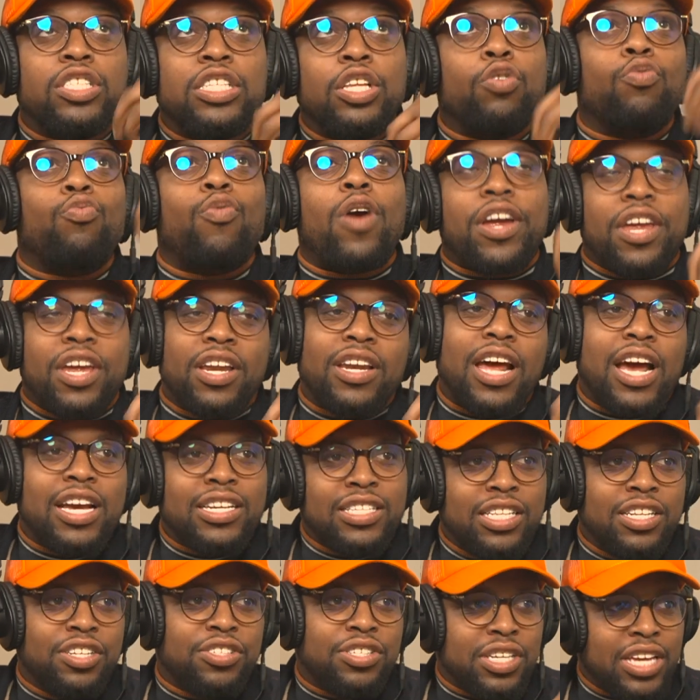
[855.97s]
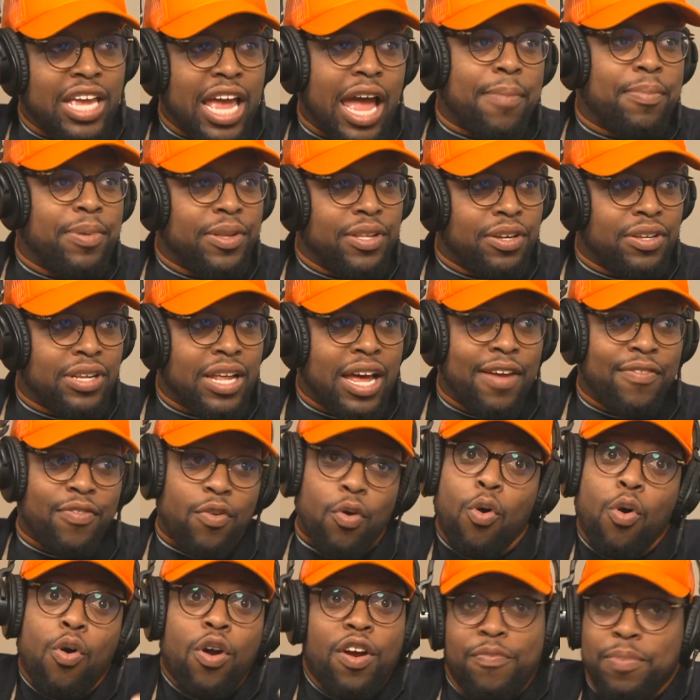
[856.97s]
recognize that there's a gap in their life.
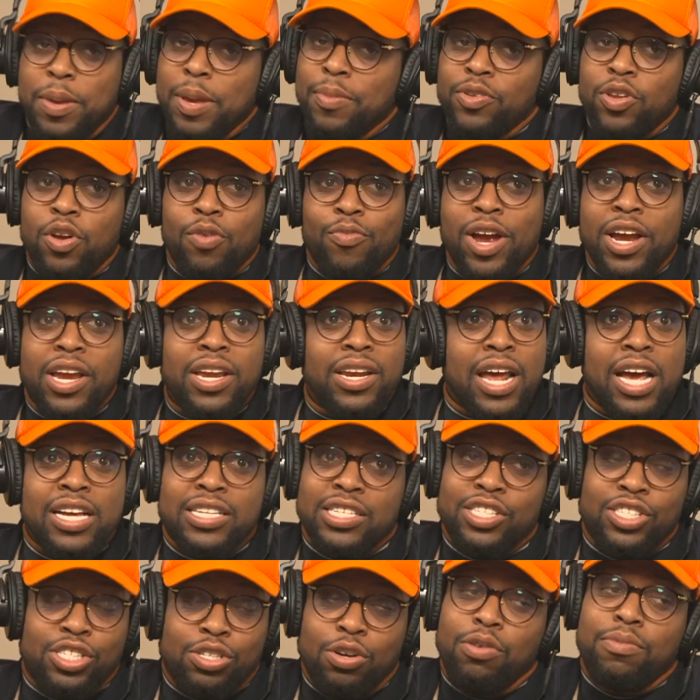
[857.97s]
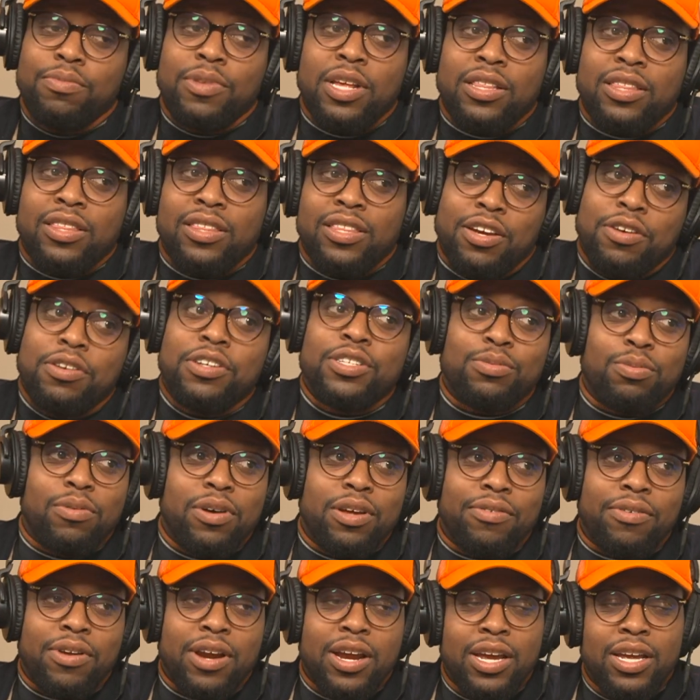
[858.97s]
Or if people don't recognize it, show them that there is
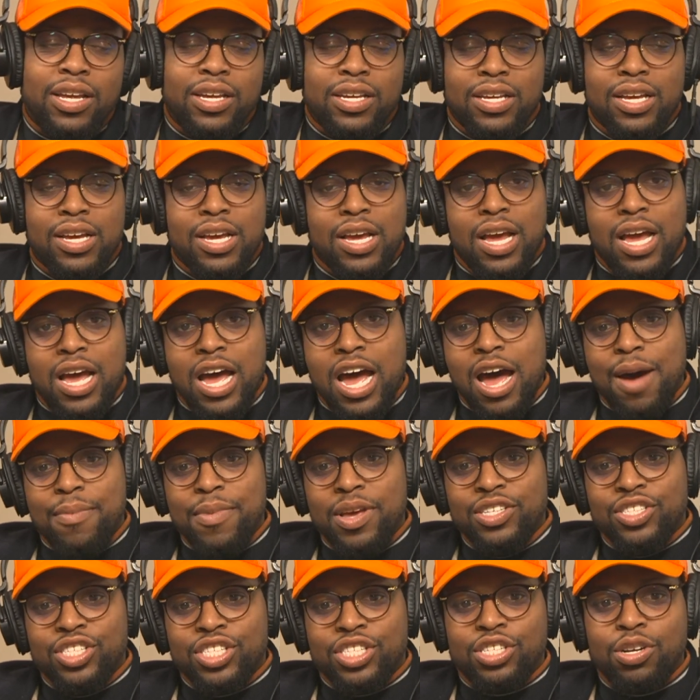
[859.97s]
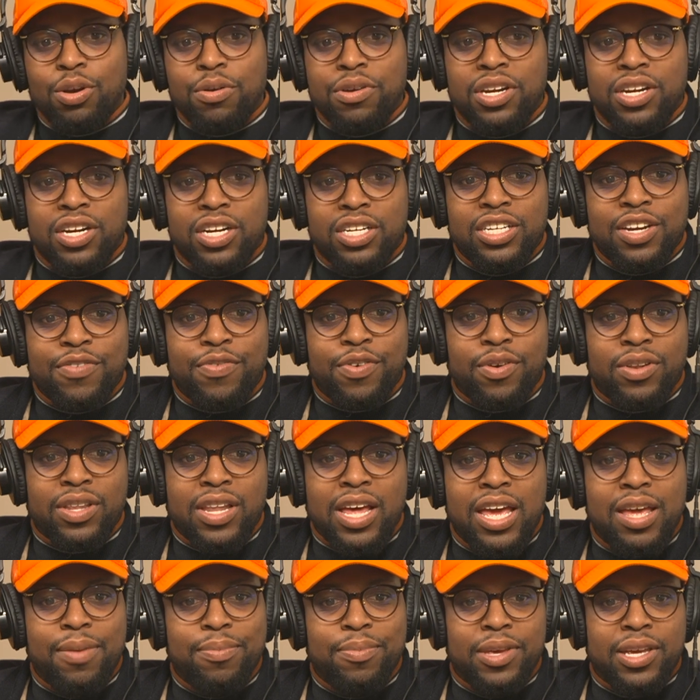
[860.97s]
one, right? And just show it in a different
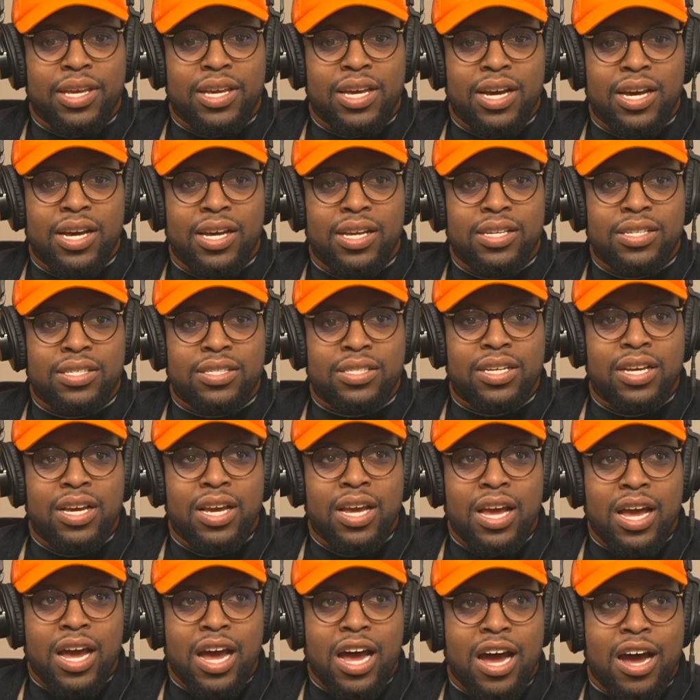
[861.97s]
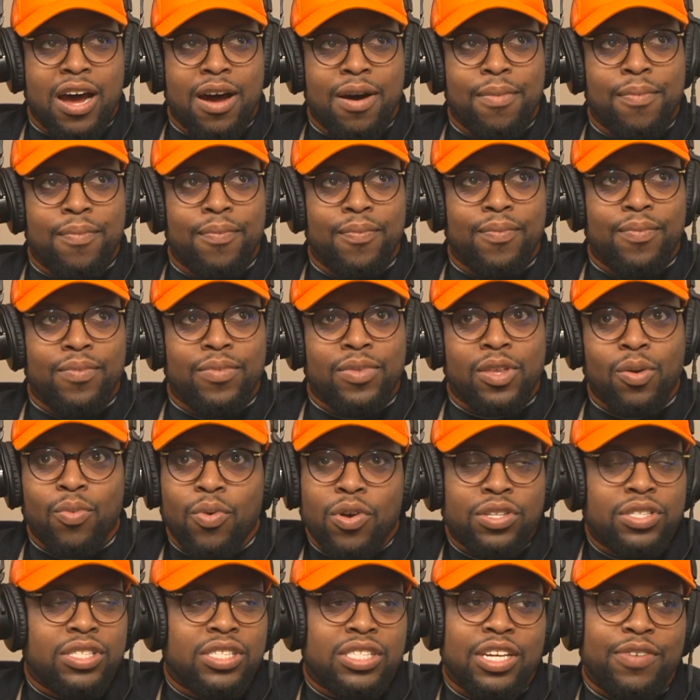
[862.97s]
light because the
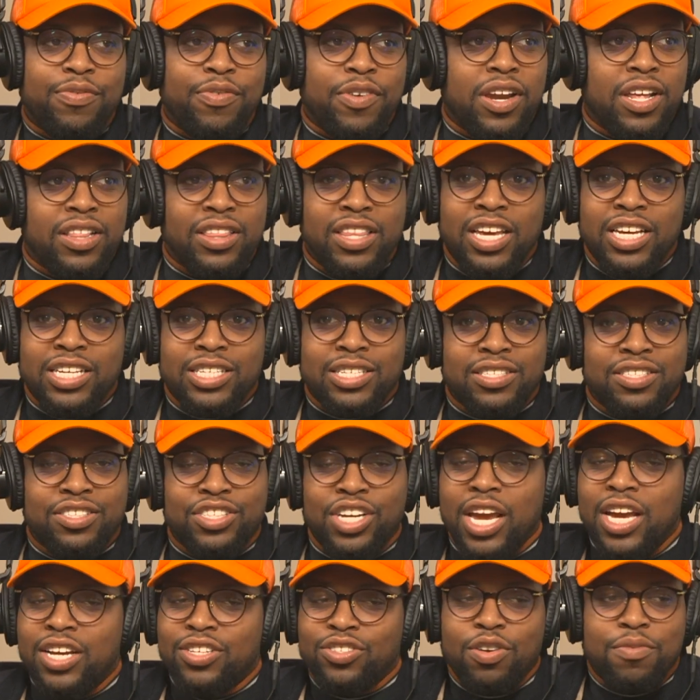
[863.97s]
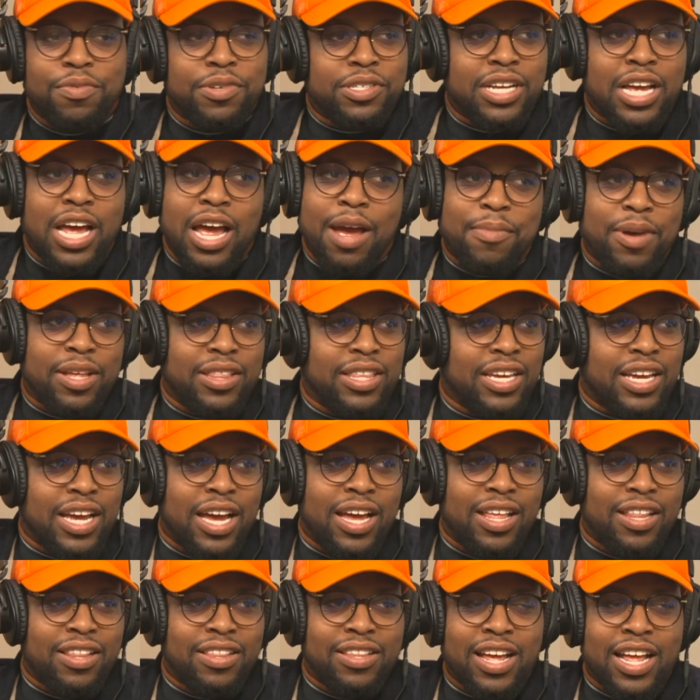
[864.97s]
world is different and things change over time. I think
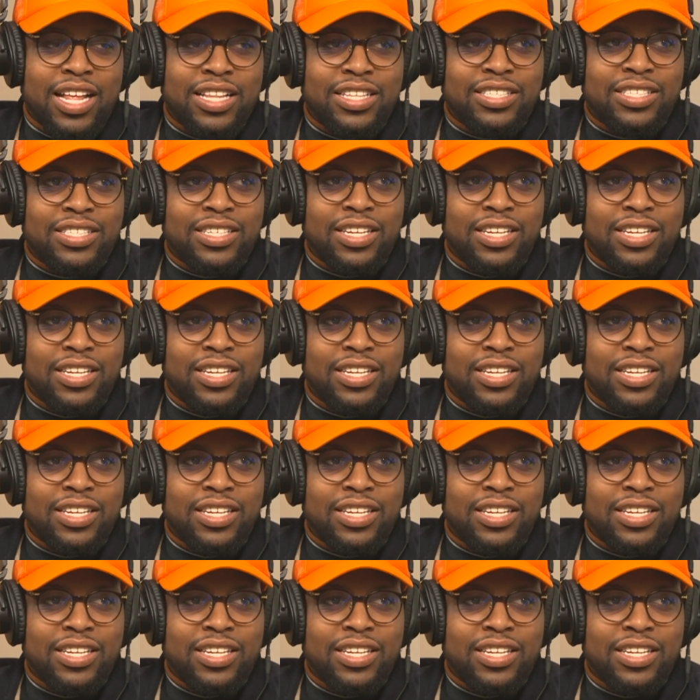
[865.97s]
that's